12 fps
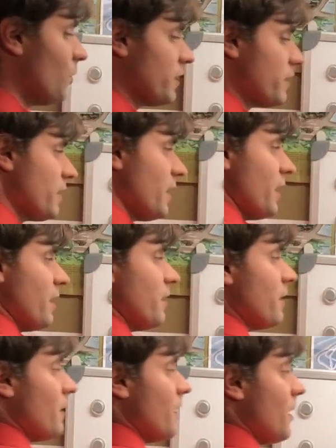what it
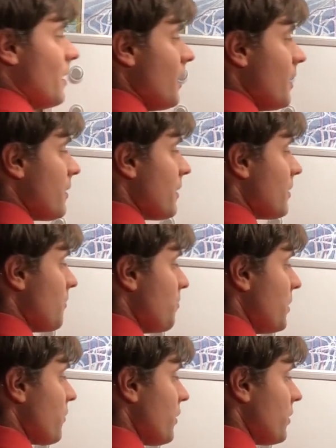says is that the
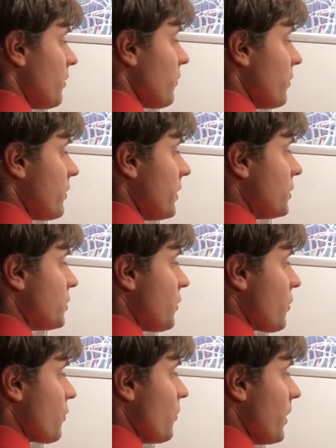period of rotation
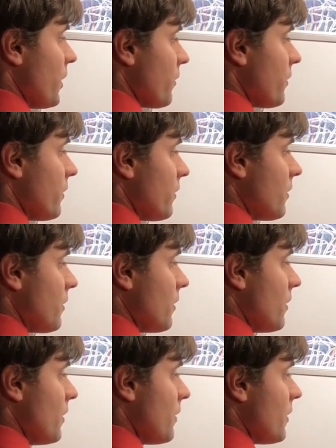squared
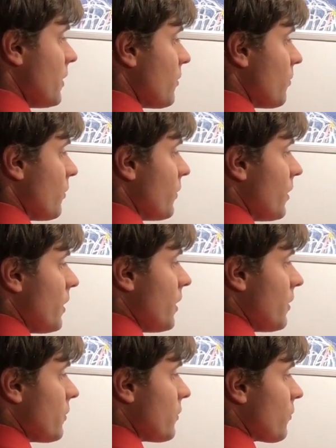is equal
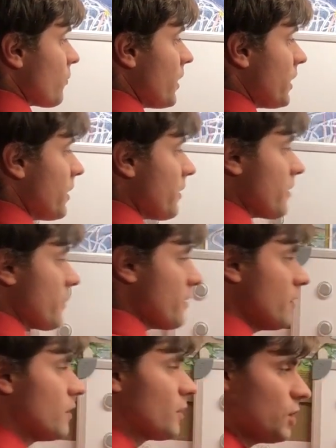to the radius
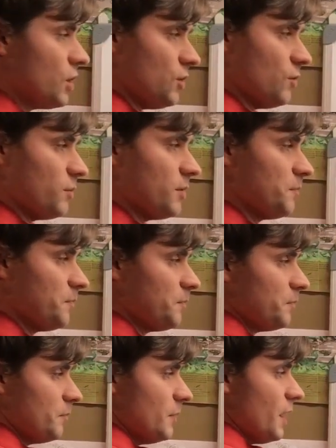cubed.
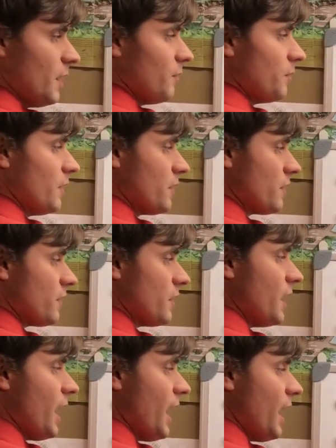Now, this is
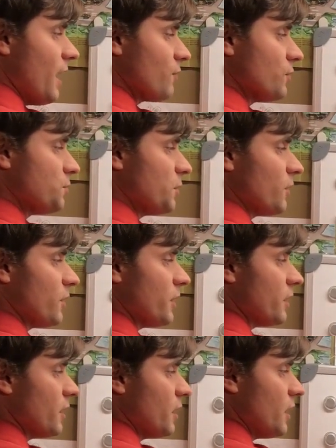the average
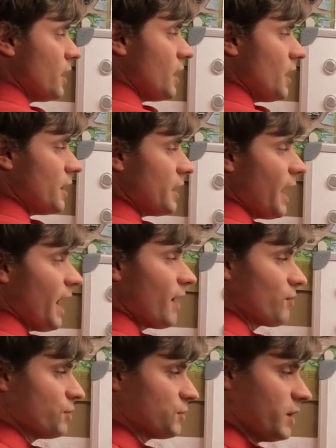period and the
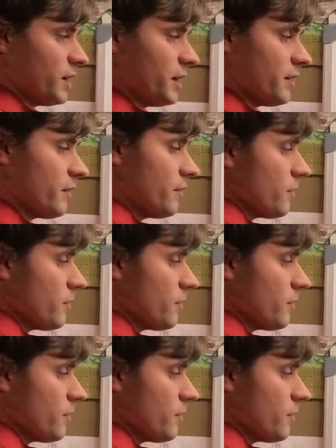average radius.